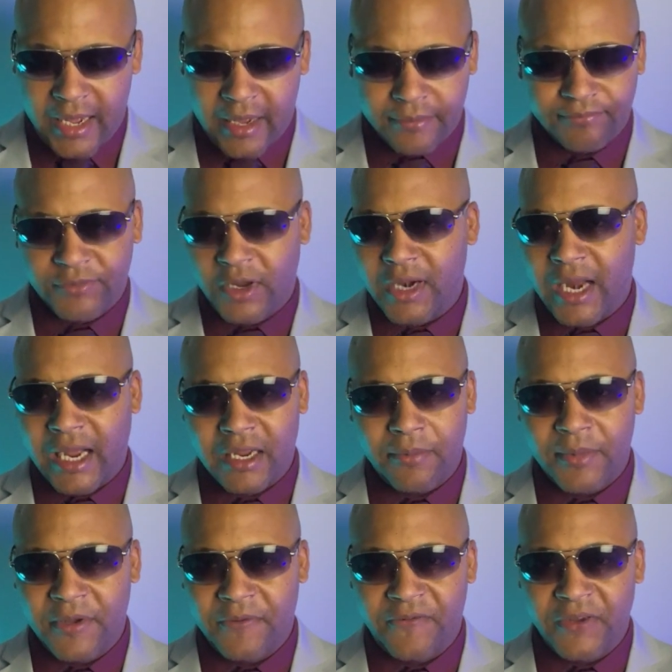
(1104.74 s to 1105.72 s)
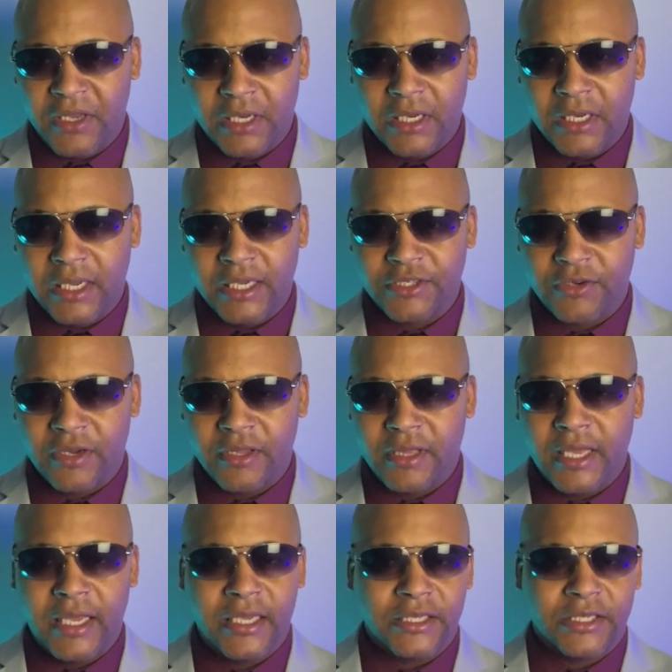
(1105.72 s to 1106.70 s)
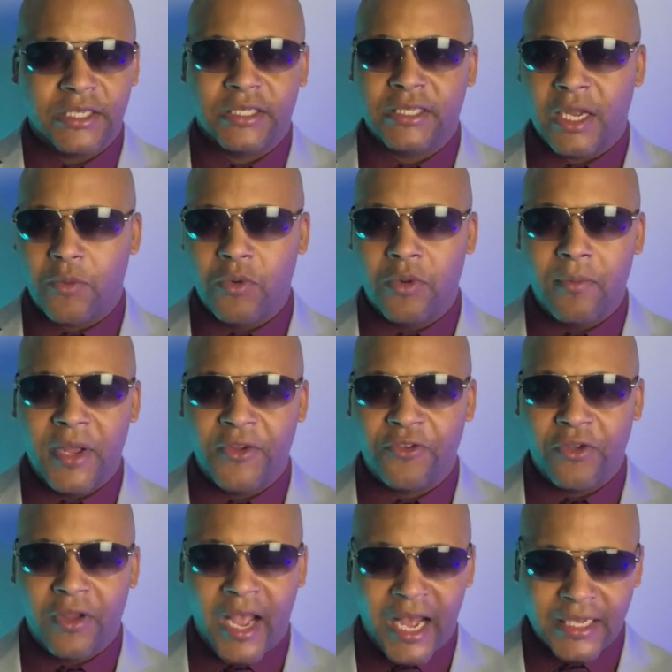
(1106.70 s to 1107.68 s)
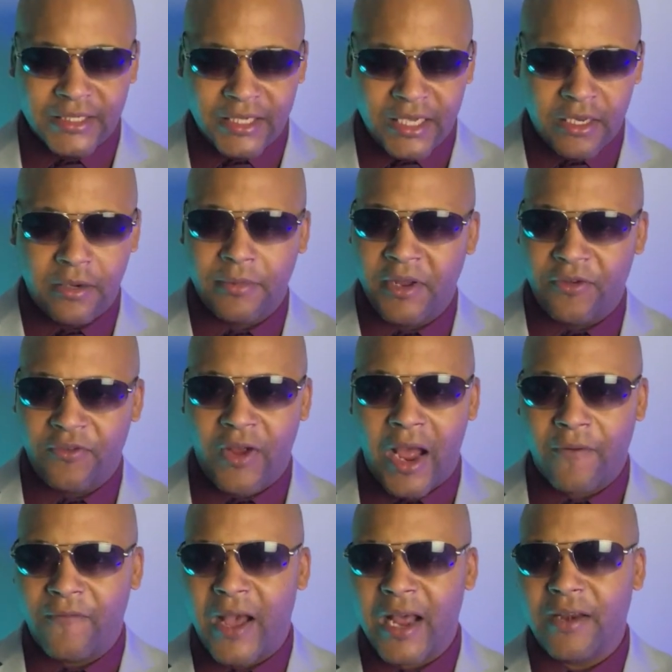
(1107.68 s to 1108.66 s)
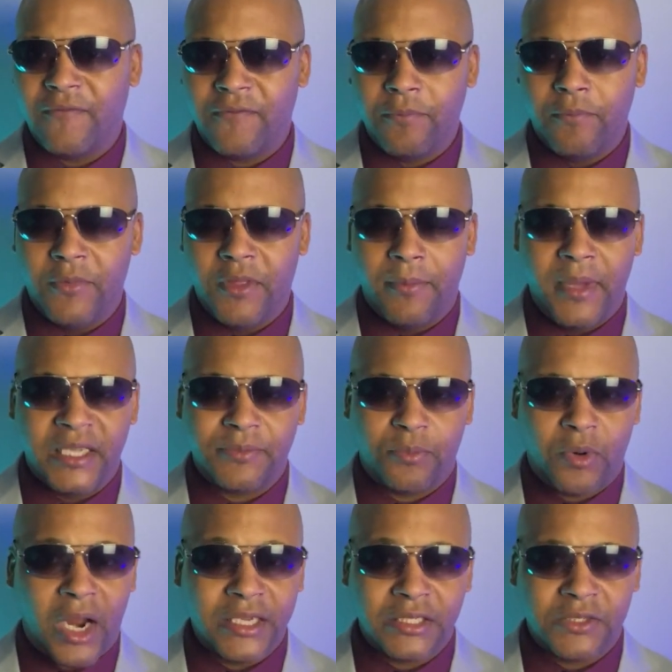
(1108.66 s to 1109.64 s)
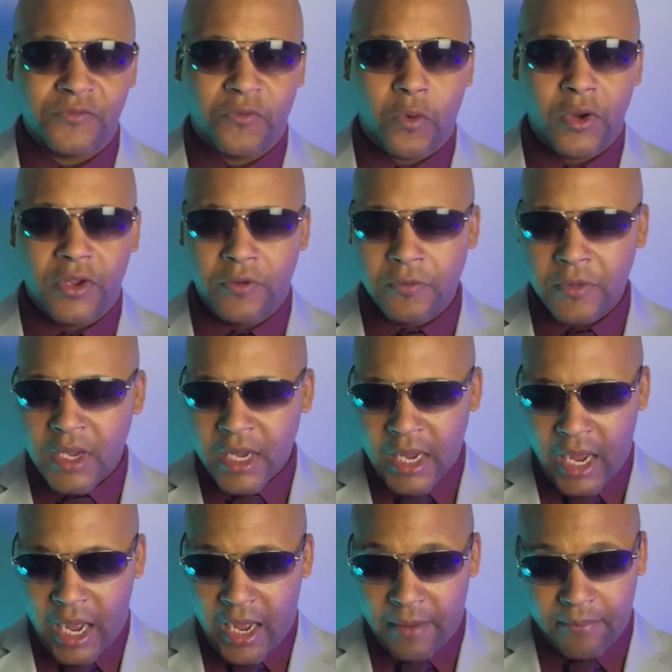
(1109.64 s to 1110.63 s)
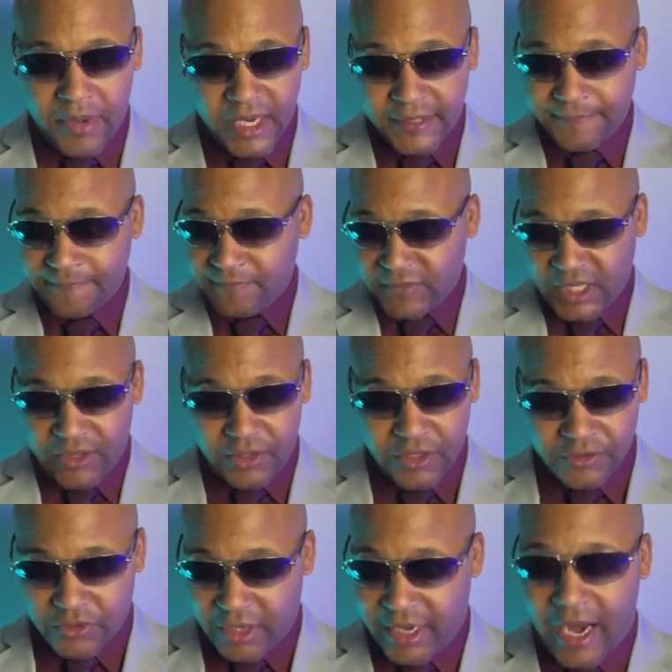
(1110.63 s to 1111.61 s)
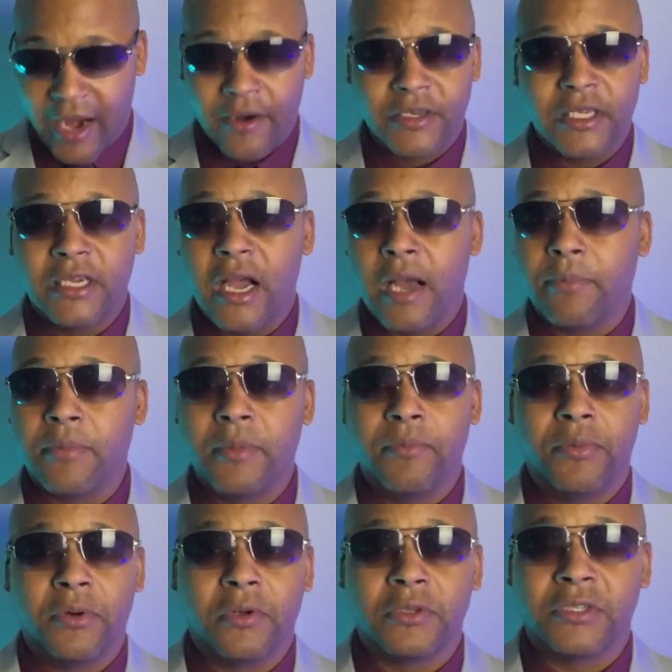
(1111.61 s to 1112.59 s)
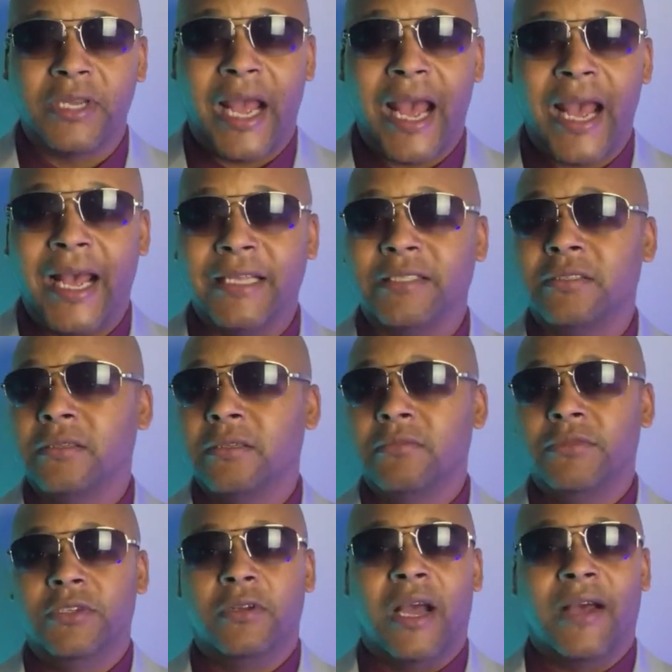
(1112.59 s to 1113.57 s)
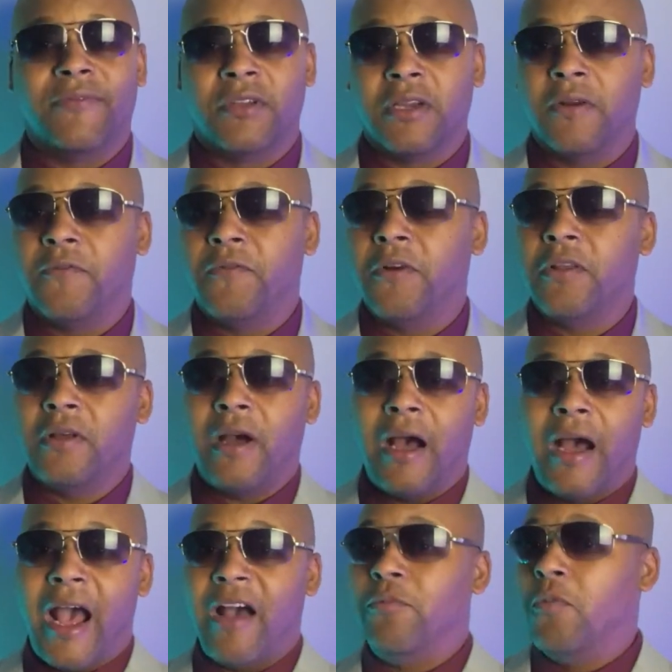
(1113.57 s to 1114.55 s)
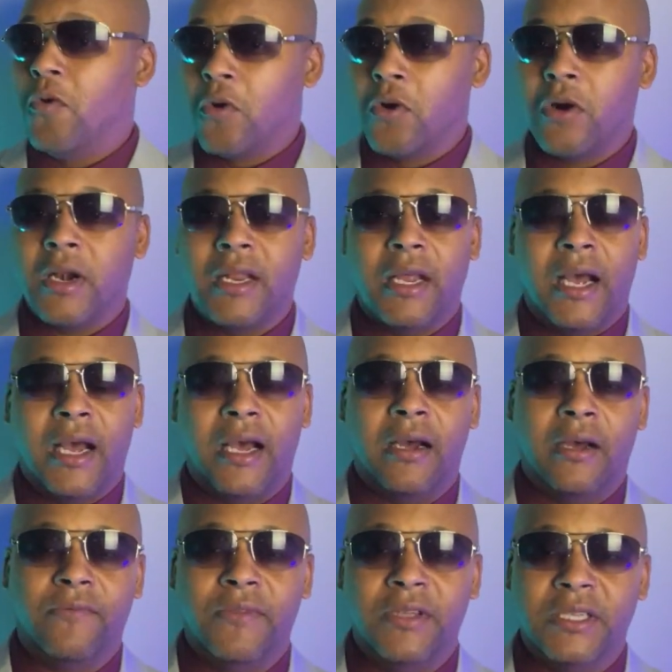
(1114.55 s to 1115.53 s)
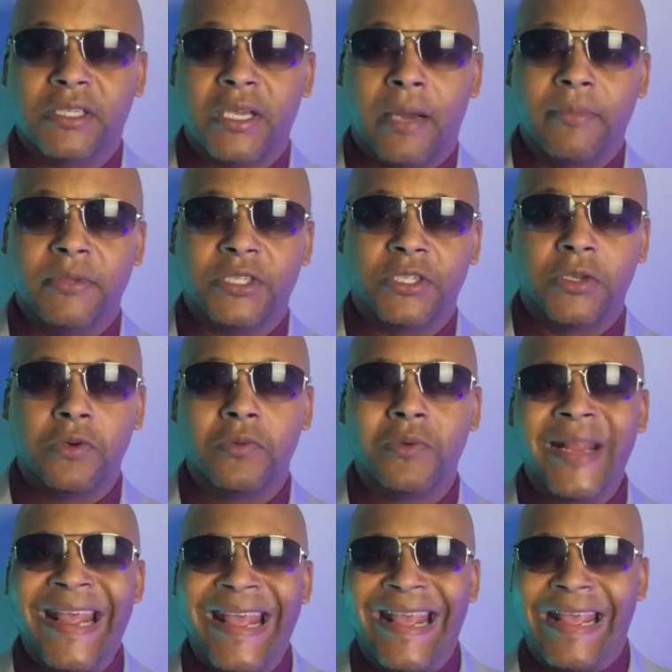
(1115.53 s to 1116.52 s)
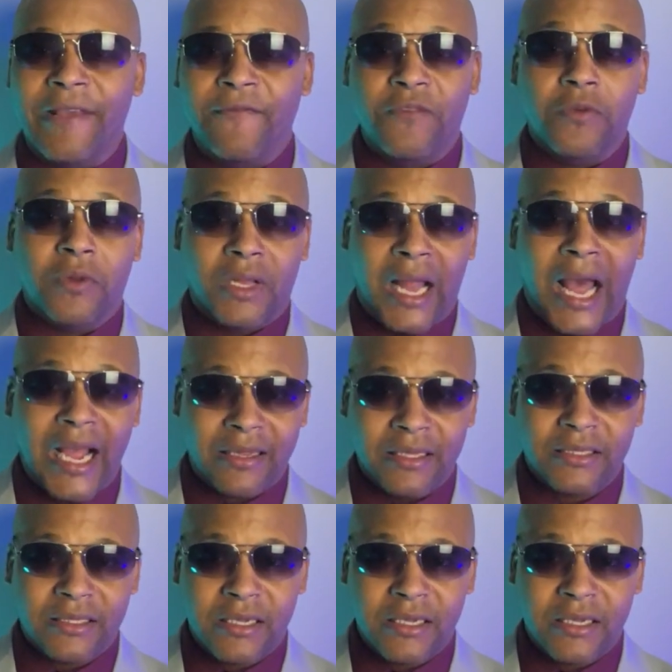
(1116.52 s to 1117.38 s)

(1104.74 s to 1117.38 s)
They're not going to be affiliate links or anything. It's just I want to make sure you guys get them and try to find the best prices for you. But these are guaranteed compliment pullers, guys. You'll have to look further. I'll have more of these coming soon. If you like this